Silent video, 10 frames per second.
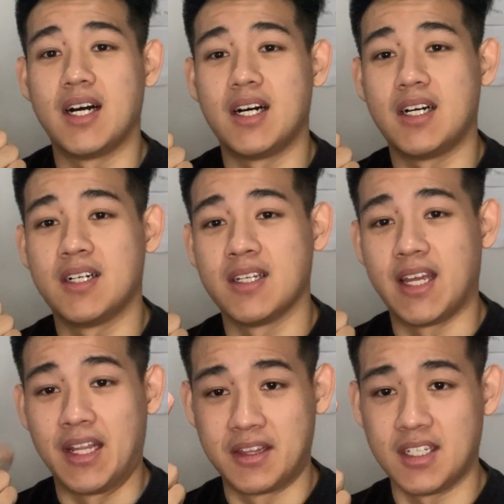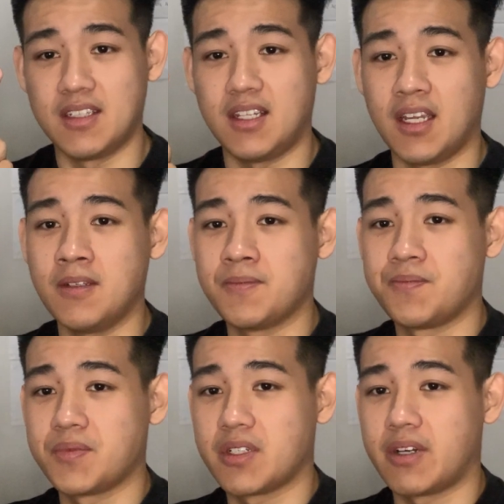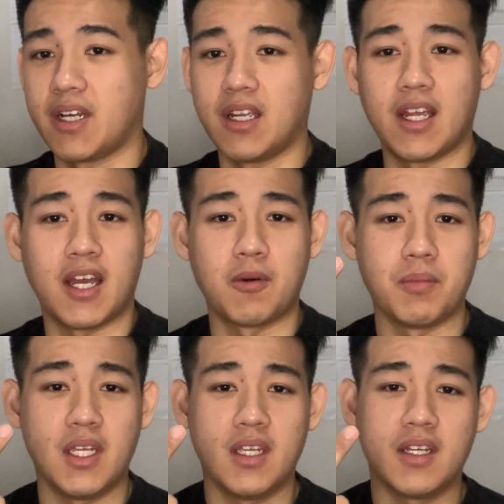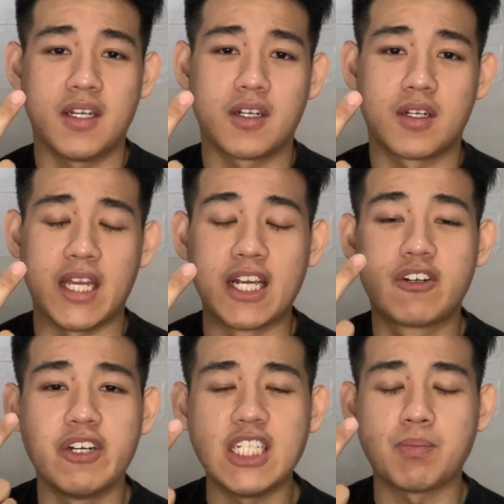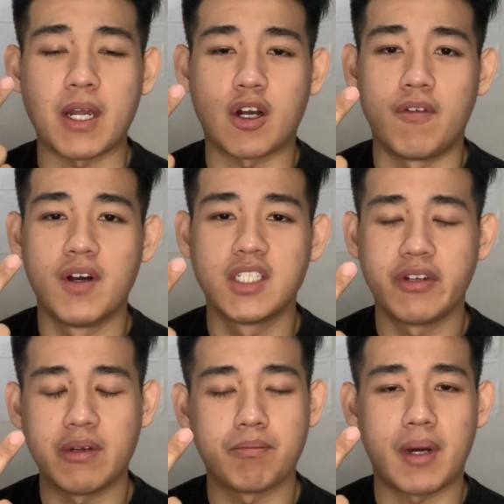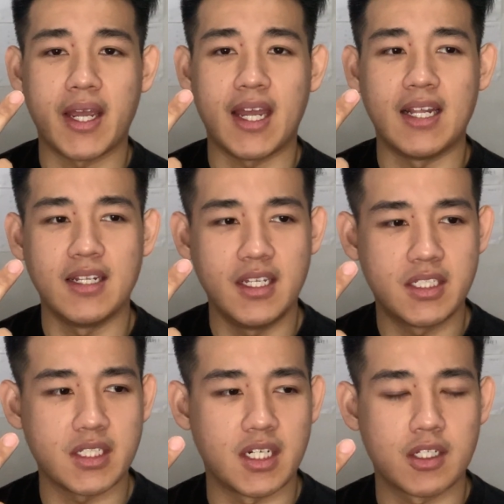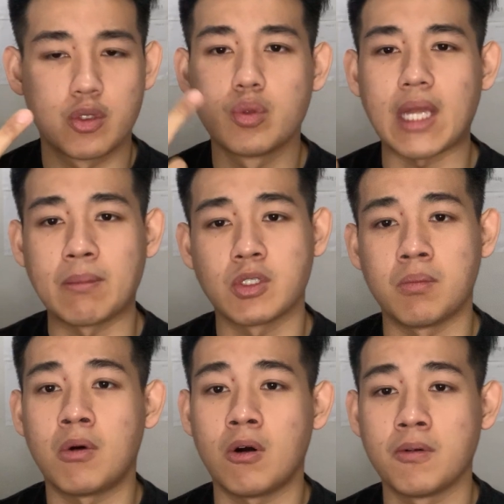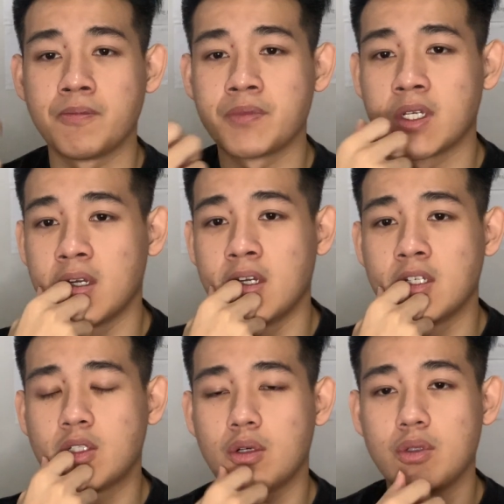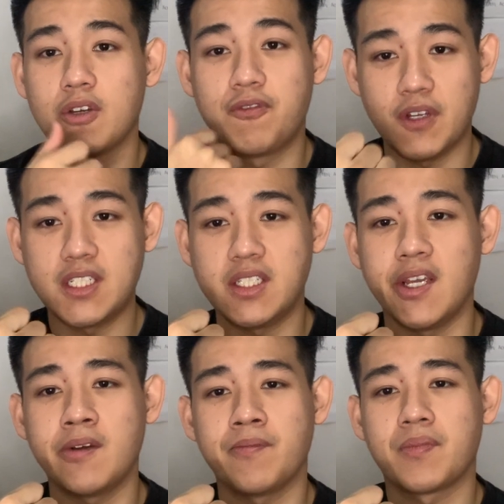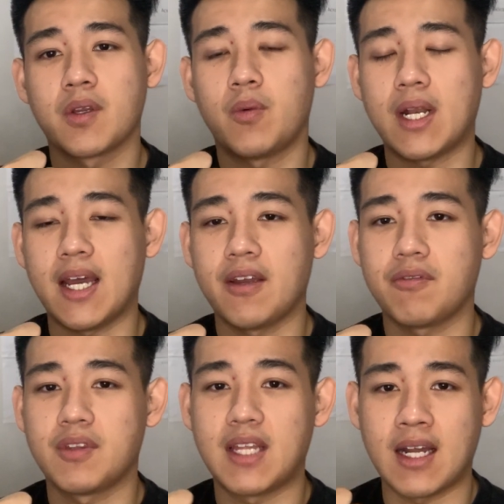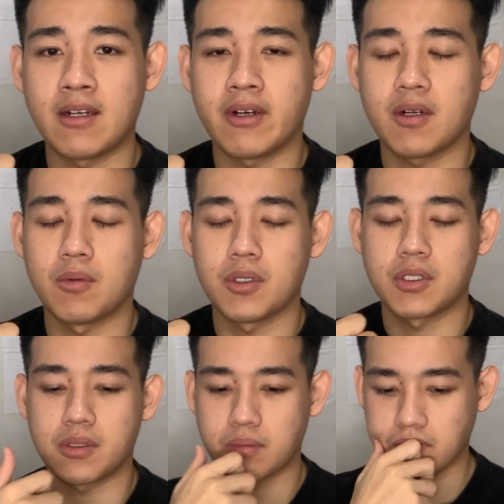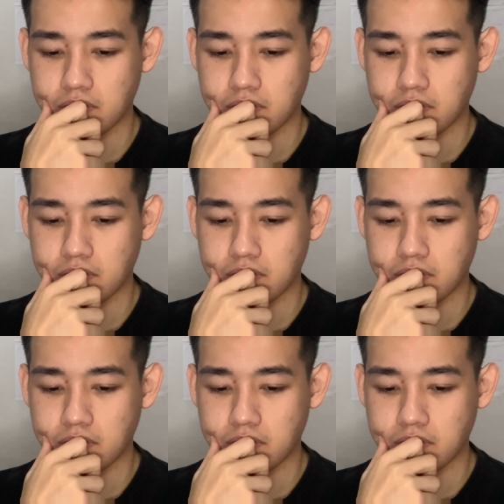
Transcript: And third thing, right, help me increase my conversion rate by at least 2 times or more. So the first thing, what I've done, right, was